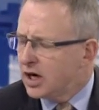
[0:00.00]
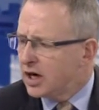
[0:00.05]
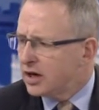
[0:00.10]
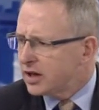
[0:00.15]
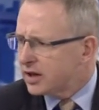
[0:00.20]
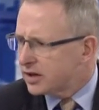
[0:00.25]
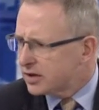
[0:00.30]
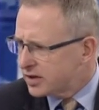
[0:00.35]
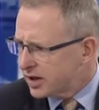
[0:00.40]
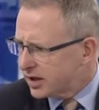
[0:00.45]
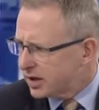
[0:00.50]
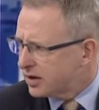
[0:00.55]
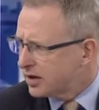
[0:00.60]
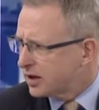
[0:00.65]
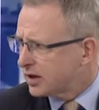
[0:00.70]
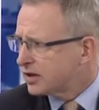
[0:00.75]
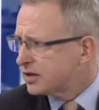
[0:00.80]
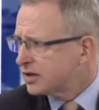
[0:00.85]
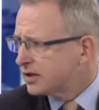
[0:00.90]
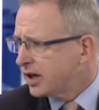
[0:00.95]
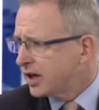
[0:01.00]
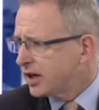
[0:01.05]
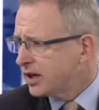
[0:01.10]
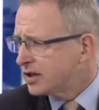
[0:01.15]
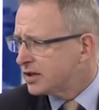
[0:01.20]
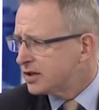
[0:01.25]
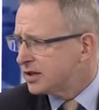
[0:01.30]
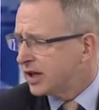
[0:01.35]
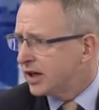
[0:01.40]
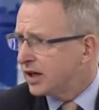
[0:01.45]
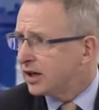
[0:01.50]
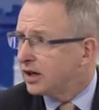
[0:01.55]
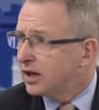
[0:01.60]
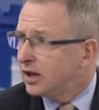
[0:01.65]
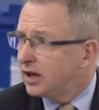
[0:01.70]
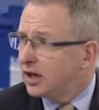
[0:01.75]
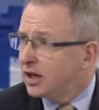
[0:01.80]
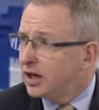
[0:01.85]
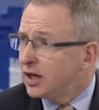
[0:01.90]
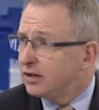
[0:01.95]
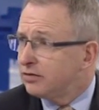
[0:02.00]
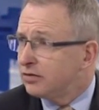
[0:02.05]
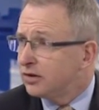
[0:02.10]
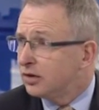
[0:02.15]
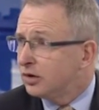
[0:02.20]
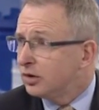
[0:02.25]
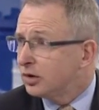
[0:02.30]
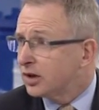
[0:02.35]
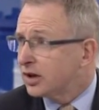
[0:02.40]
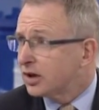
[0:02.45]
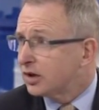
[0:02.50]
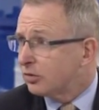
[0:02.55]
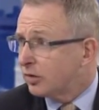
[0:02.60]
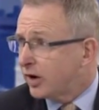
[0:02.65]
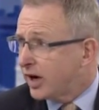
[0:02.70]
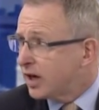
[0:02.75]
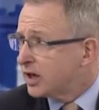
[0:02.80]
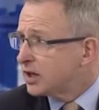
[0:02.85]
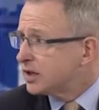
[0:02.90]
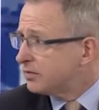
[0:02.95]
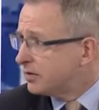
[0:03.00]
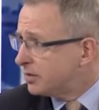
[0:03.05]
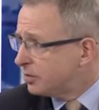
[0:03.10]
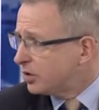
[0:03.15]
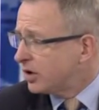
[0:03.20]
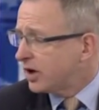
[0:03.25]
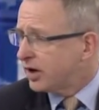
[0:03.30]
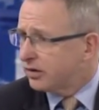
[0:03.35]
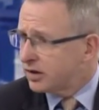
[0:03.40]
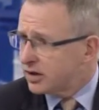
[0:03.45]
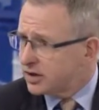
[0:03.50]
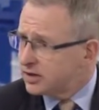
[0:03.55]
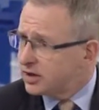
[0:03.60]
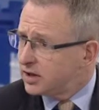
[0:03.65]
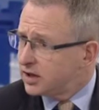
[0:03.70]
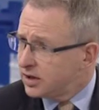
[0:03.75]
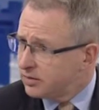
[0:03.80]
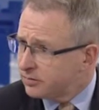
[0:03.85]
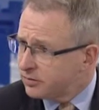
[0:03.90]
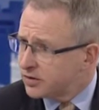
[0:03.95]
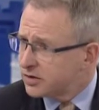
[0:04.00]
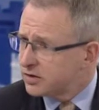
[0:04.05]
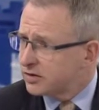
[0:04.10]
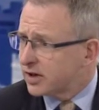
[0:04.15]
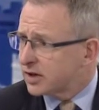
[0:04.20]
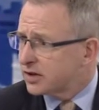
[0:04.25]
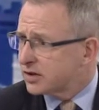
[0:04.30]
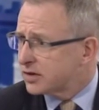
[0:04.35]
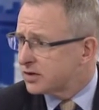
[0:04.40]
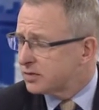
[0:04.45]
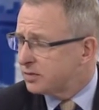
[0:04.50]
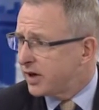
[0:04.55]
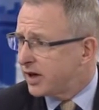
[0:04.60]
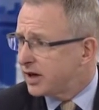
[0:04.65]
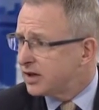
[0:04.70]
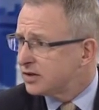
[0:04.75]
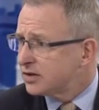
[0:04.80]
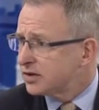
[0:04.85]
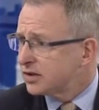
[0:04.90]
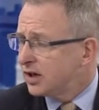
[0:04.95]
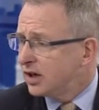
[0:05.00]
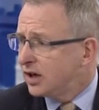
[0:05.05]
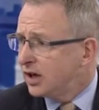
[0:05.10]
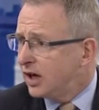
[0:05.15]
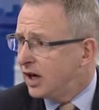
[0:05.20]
I think the second thing to say is that if you look at a range of the priorities in the infrastructure space,